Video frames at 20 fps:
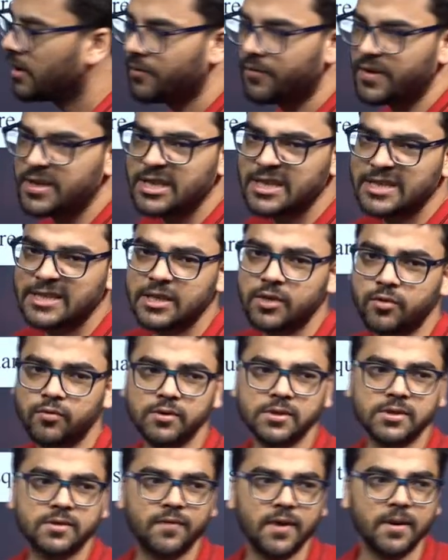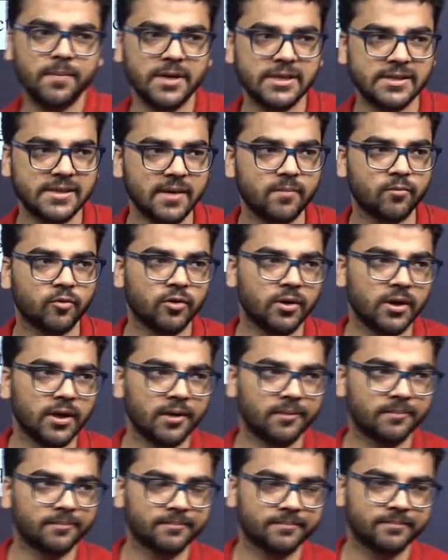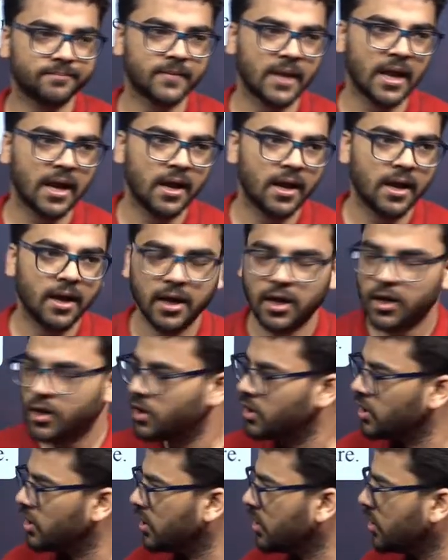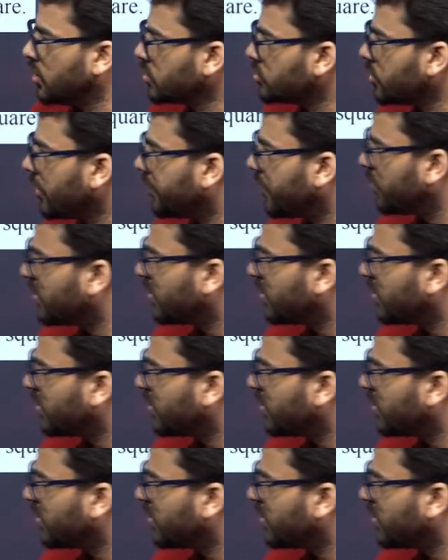which is used will be same only. So if